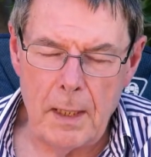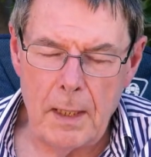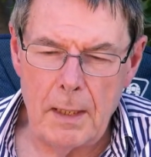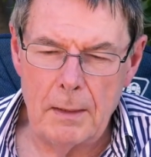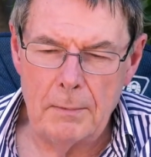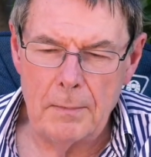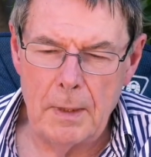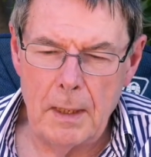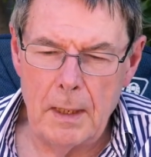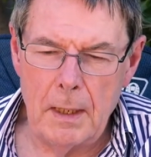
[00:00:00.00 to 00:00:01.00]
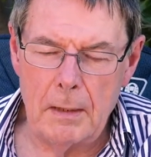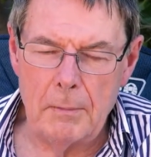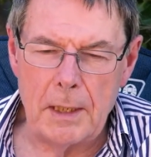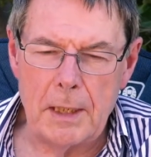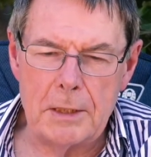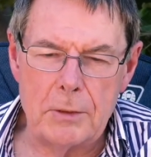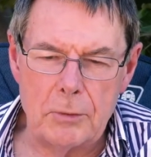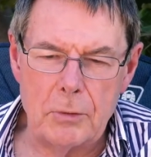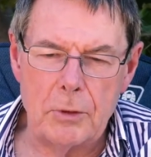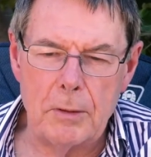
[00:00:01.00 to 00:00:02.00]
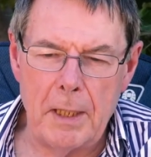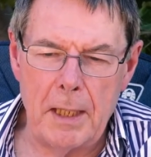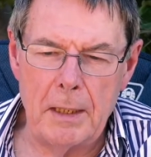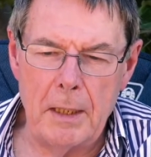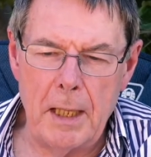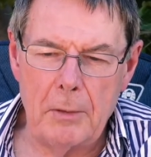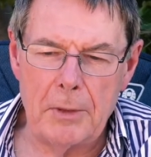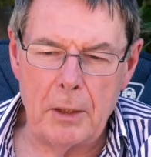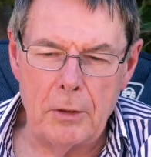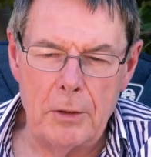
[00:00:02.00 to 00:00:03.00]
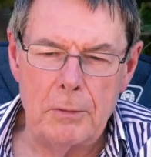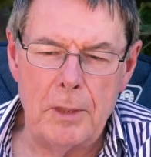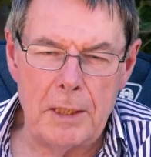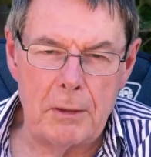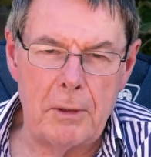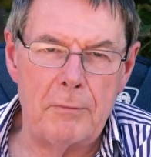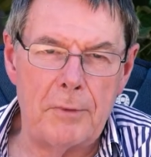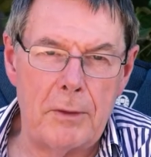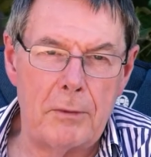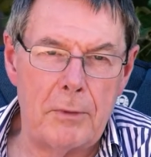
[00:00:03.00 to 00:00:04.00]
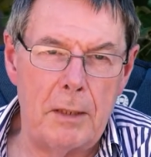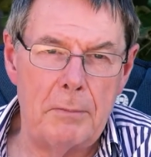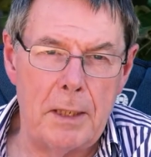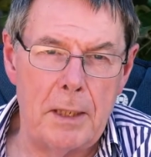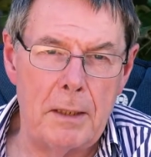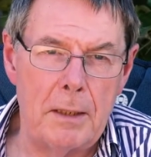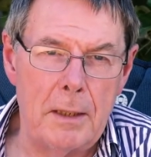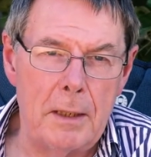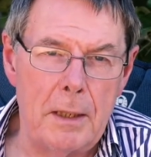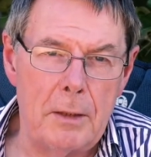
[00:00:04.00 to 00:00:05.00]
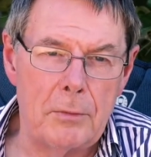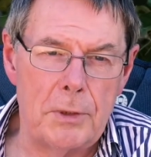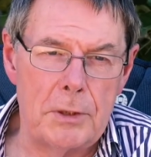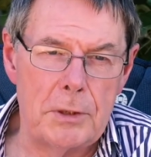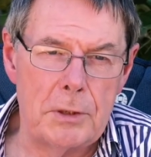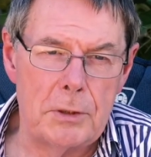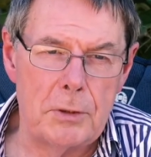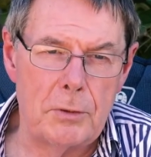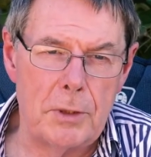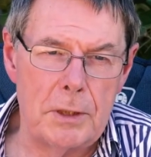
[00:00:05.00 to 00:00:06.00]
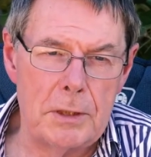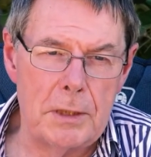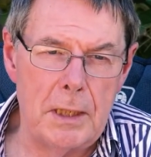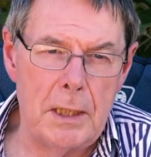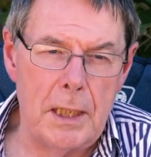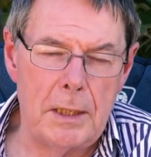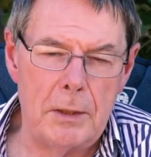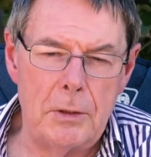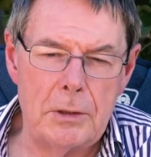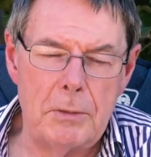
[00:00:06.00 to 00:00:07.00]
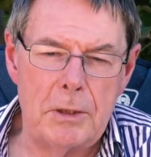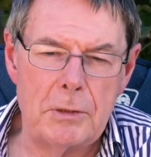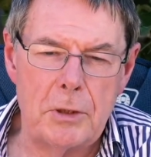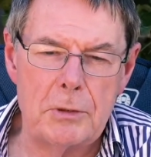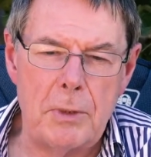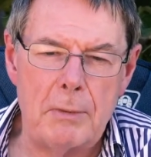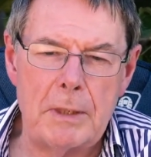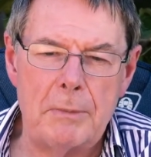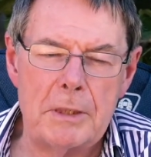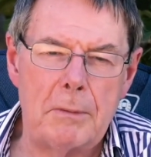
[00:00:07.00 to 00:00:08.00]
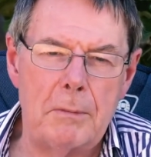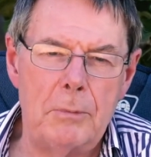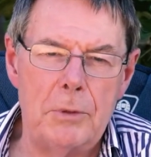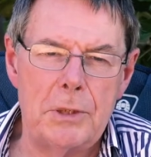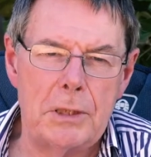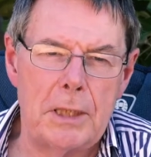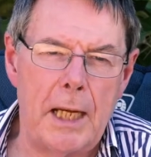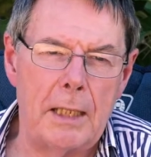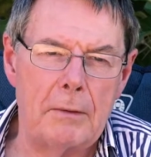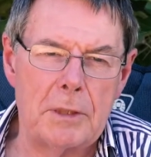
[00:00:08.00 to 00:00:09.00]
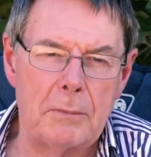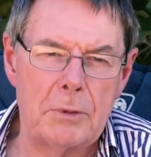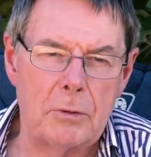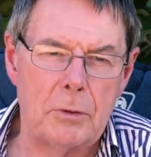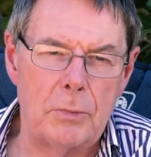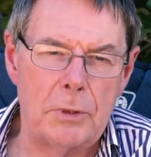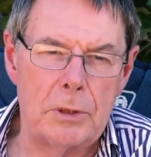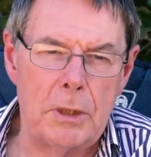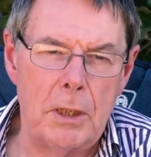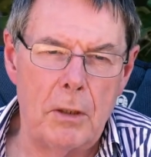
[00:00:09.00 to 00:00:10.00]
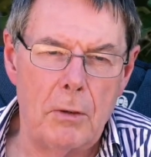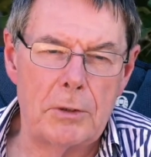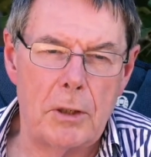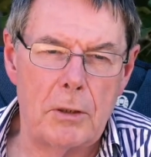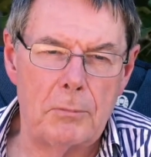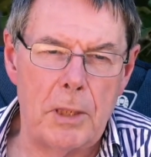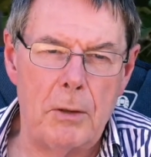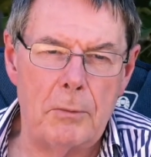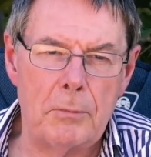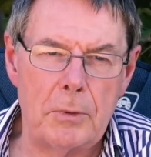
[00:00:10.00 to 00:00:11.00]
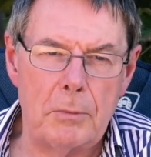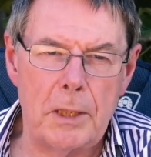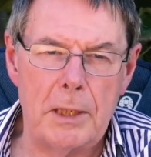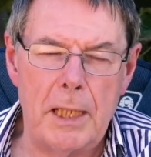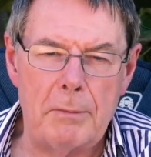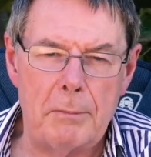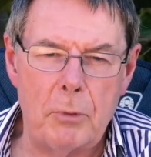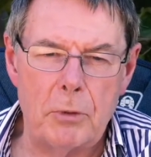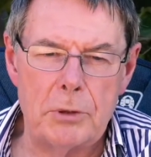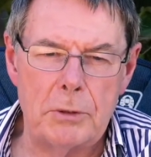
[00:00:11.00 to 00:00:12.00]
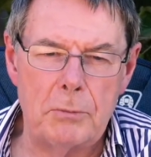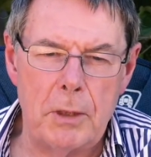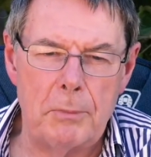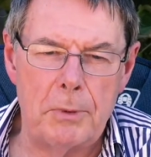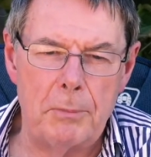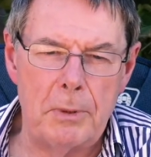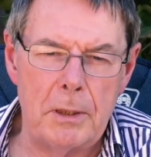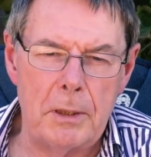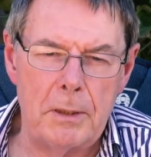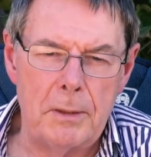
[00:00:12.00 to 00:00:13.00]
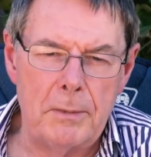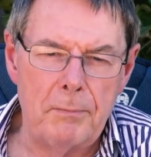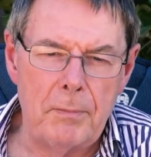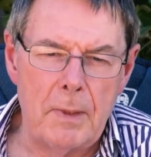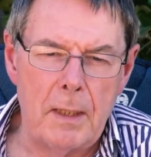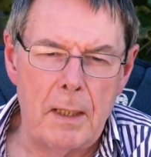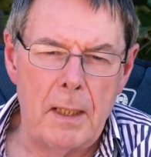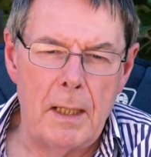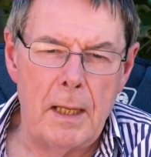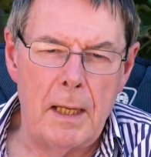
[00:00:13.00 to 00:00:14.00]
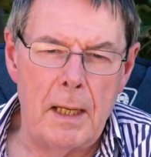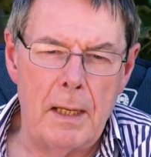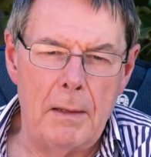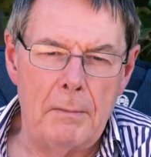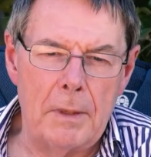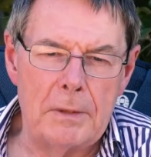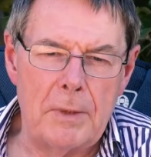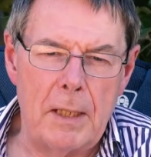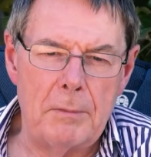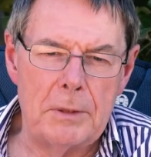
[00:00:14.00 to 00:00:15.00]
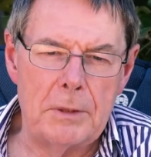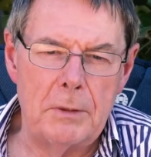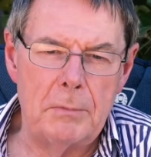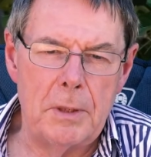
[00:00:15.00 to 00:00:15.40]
And my kids still talk about what they learned about their grandfather and grandmother and all these stories. And they usually be stories wrapped up in some amusing tale of some sort, which also got blown completely out of proportion when appropriate, as families do.